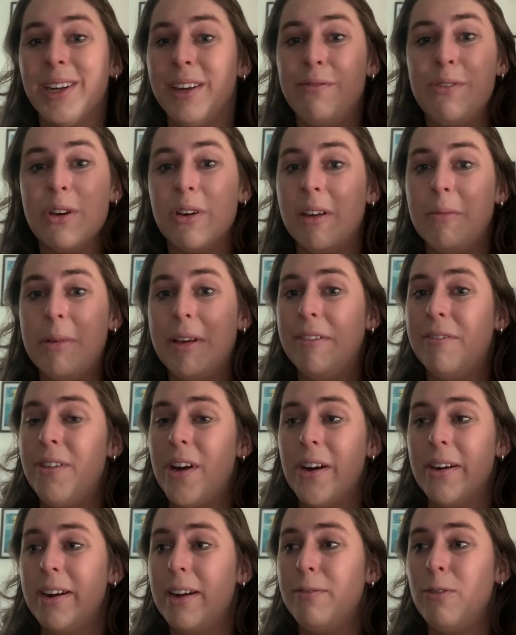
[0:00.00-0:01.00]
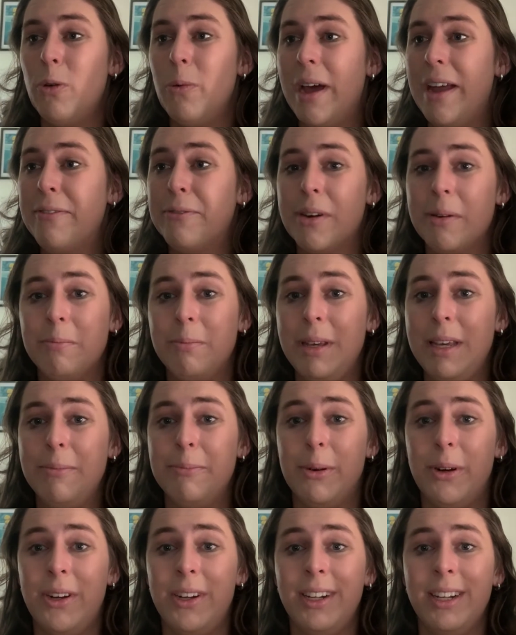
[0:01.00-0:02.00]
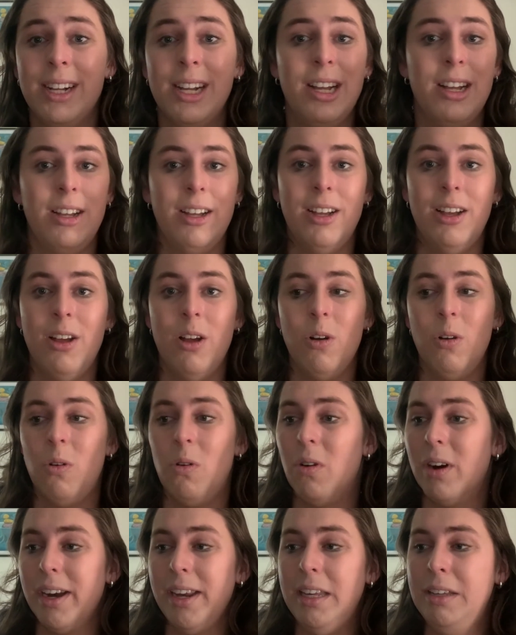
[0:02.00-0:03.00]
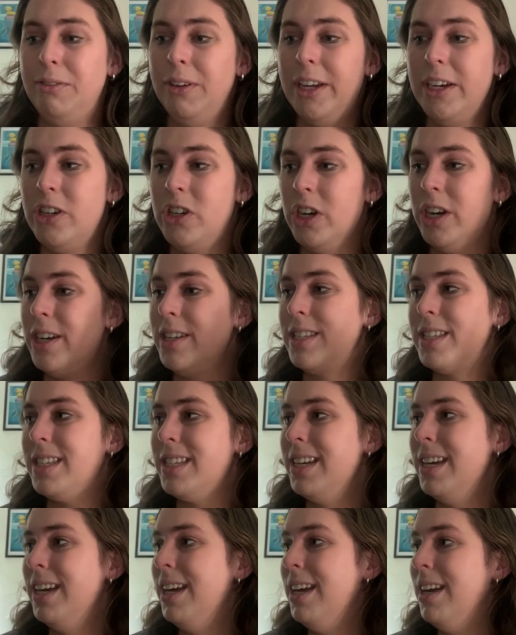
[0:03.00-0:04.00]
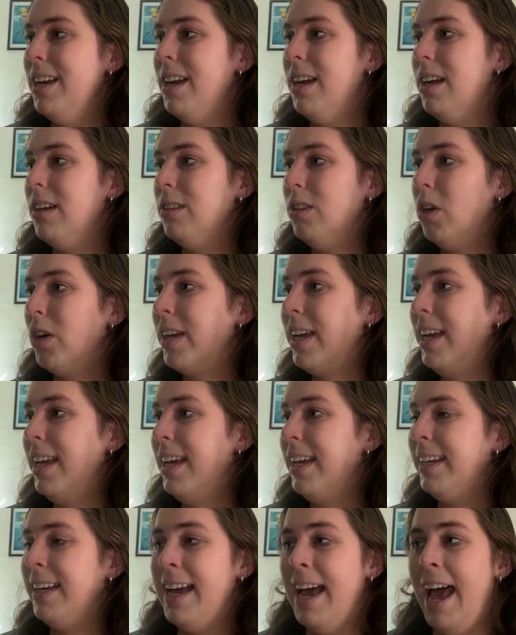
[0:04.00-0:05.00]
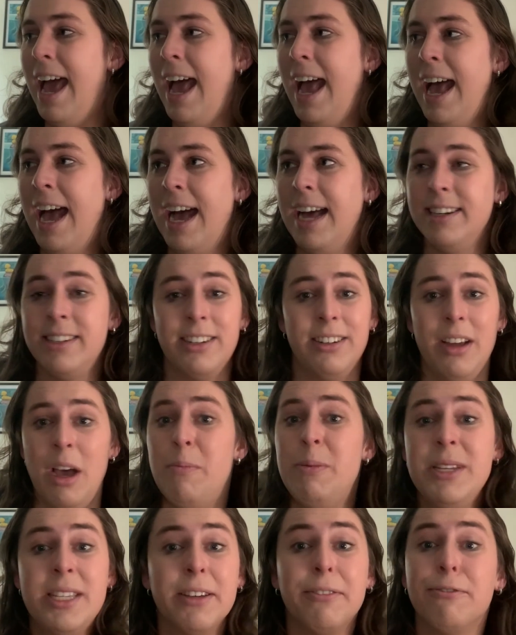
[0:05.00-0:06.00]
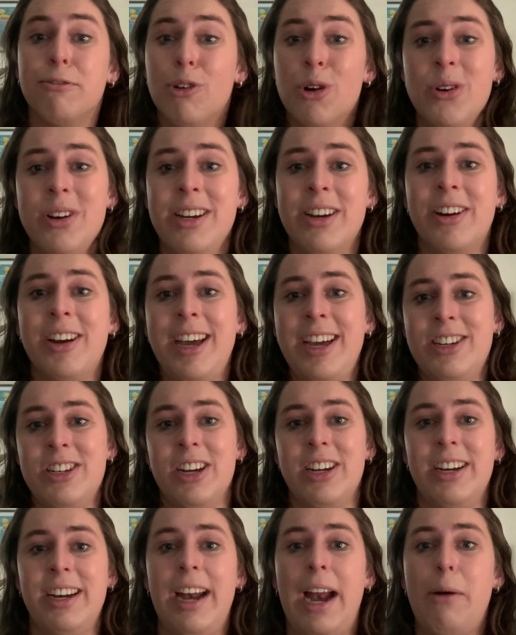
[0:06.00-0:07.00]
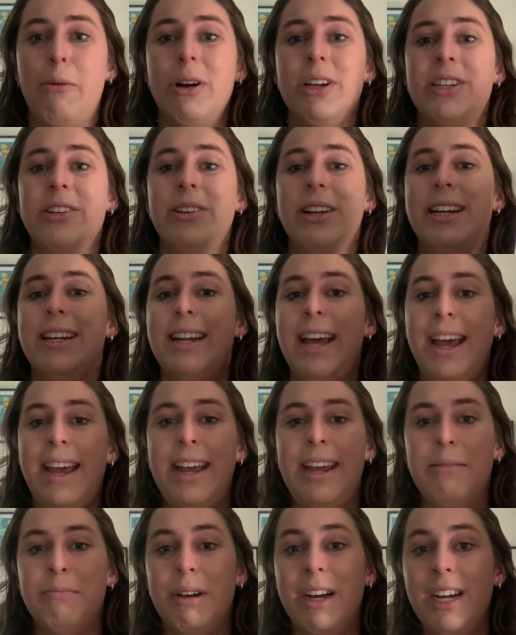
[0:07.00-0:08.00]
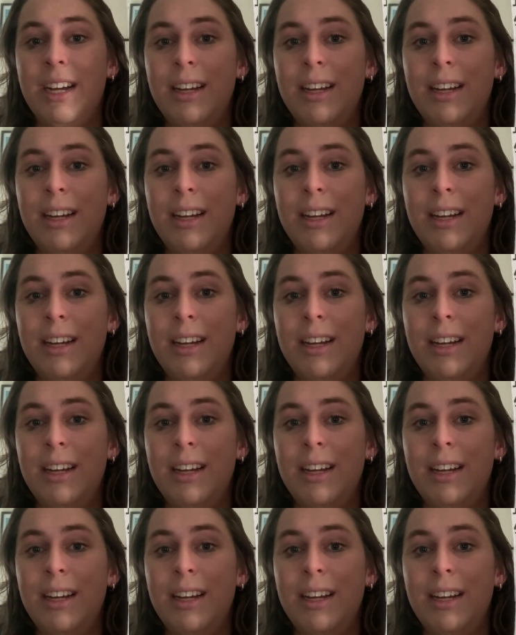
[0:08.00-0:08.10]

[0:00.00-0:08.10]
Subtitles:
if you can be far enough away from people, or even just looking at a piece of fruit in your kitchen. And I want you to name